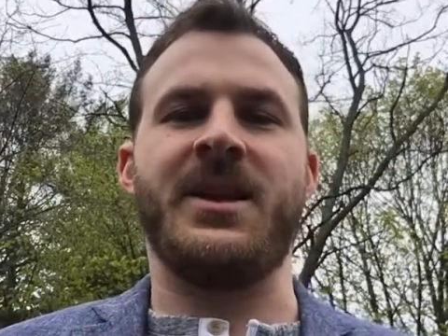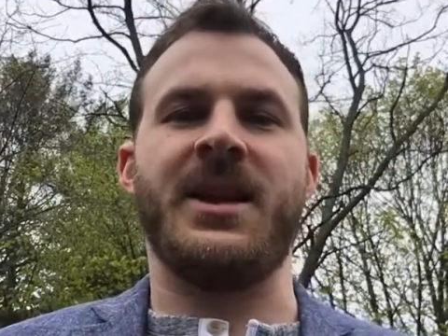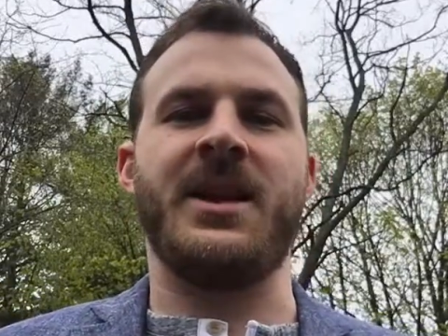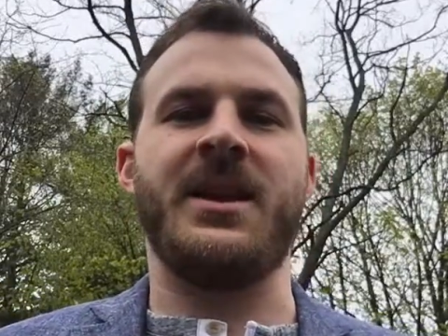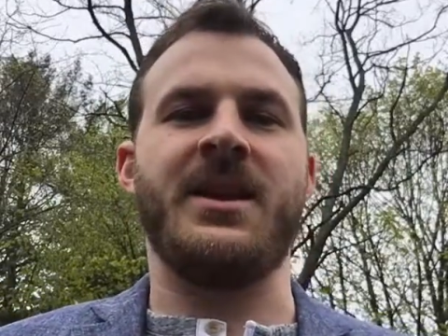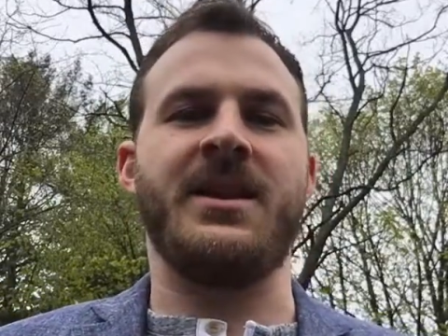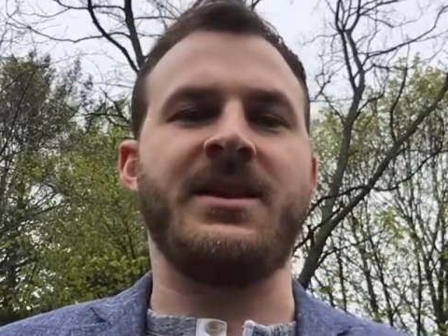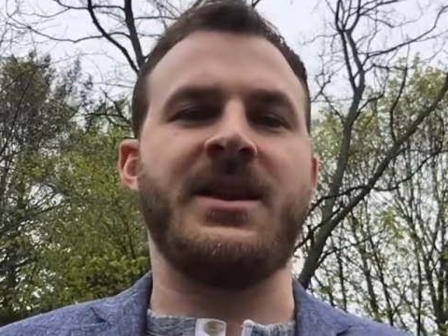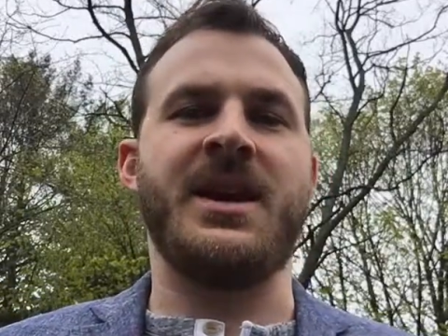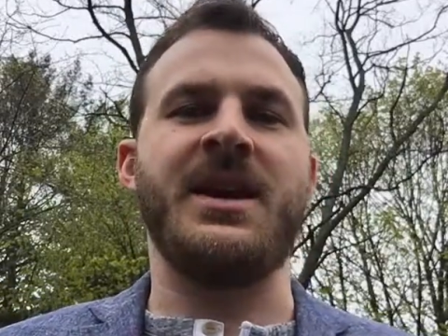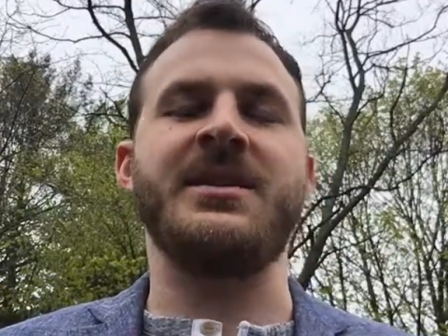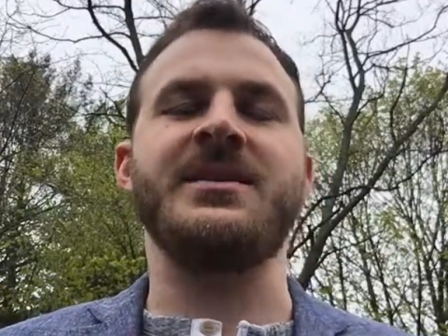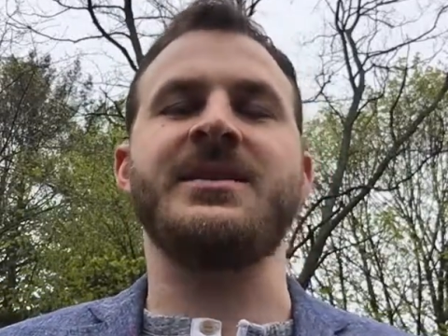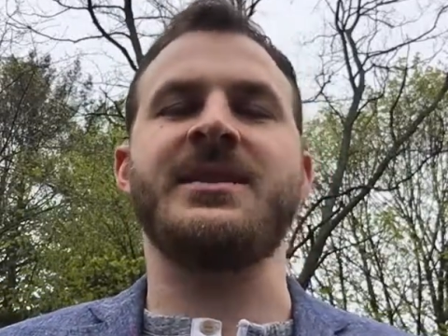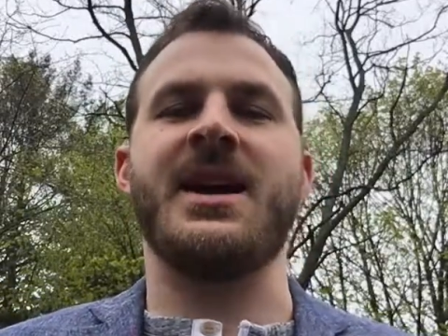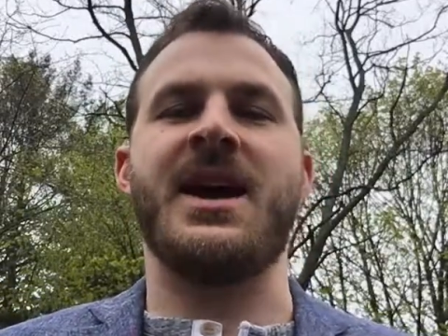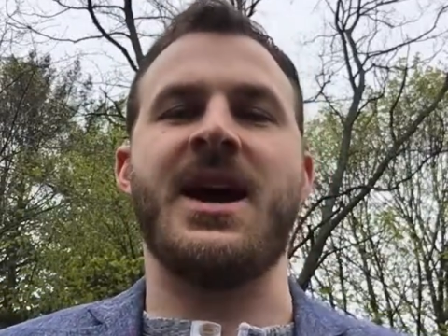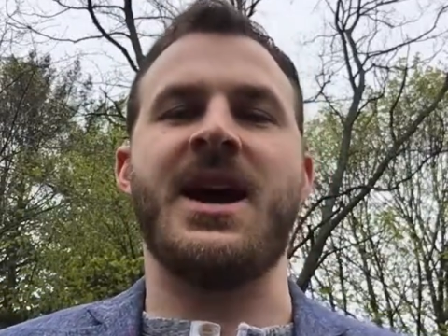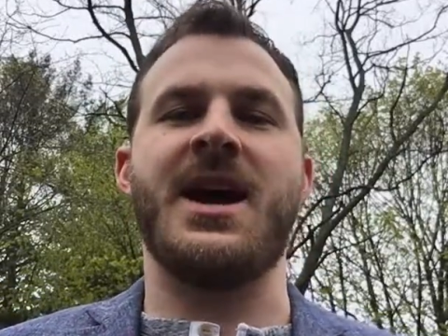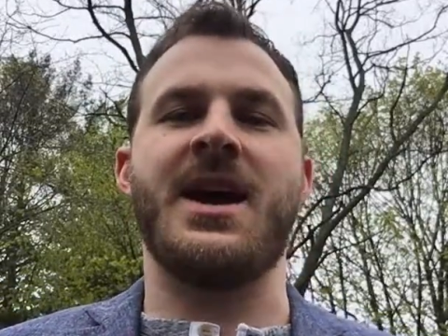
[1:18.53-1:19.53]
and it takes
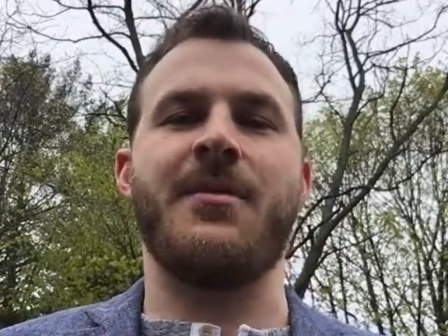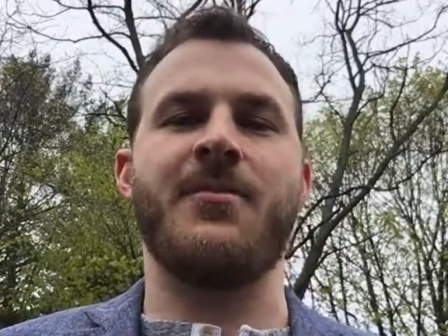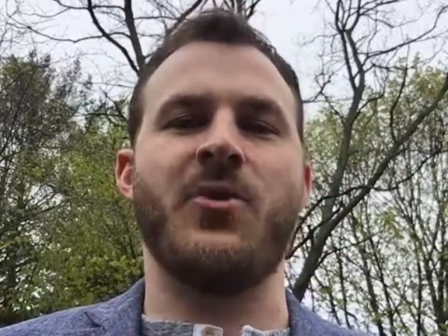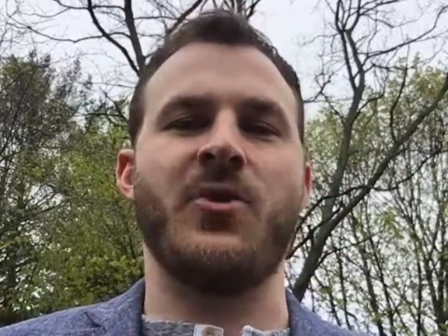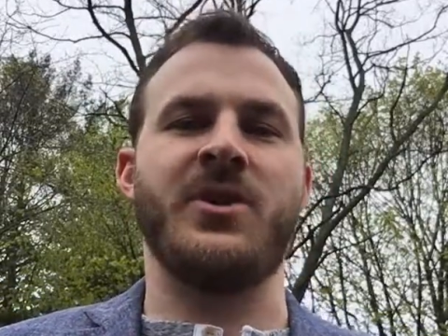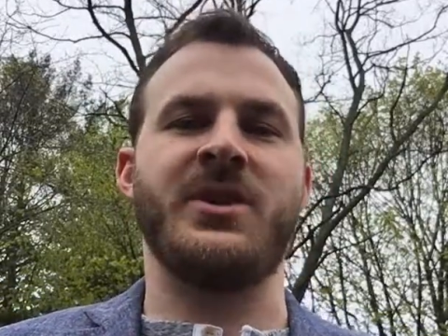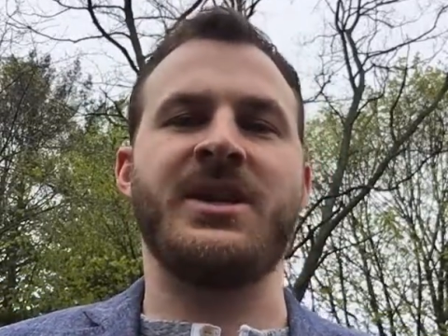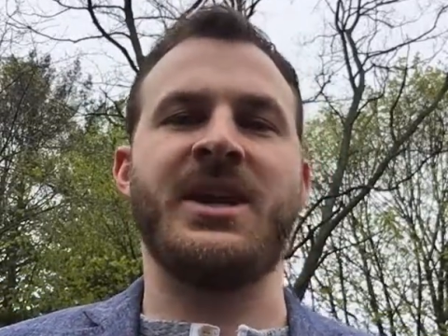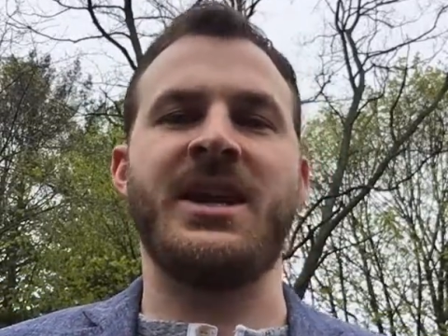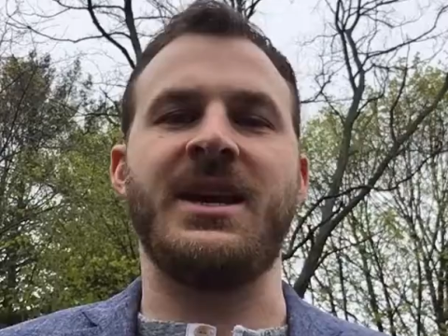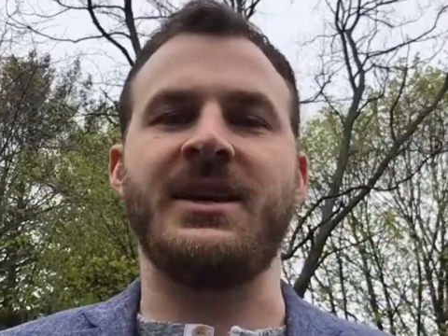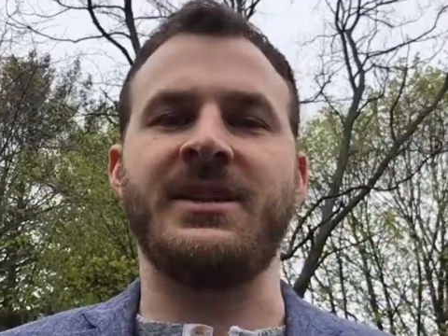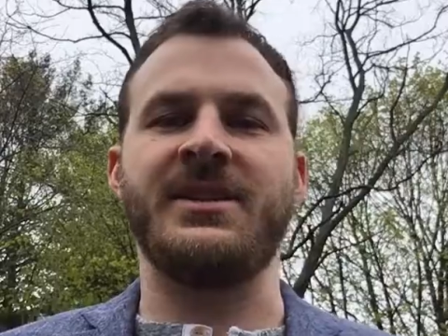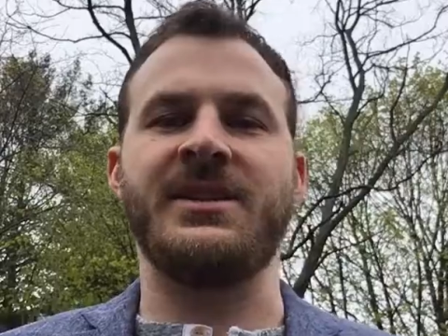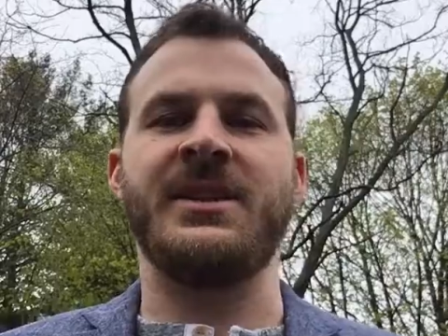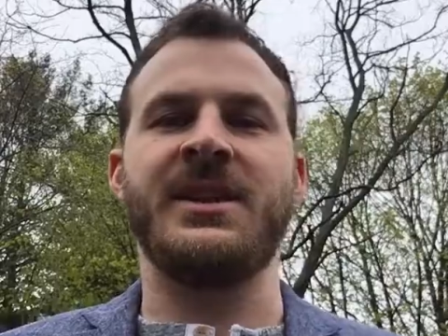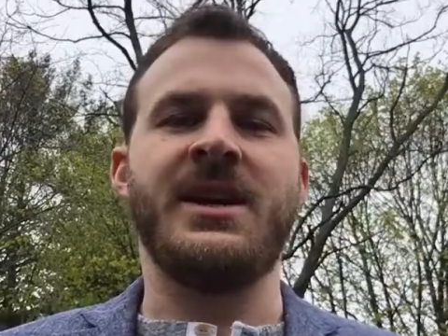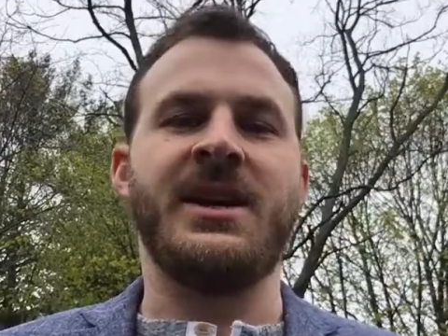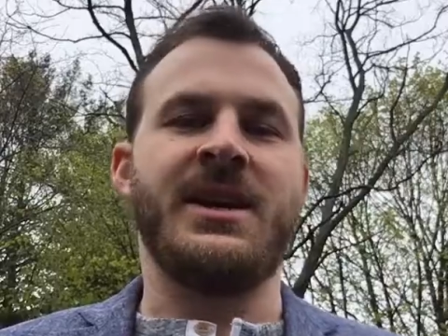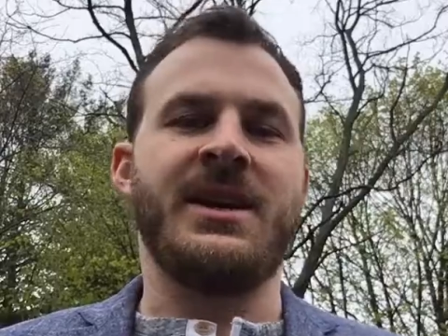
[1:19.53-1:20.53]
time, or it takes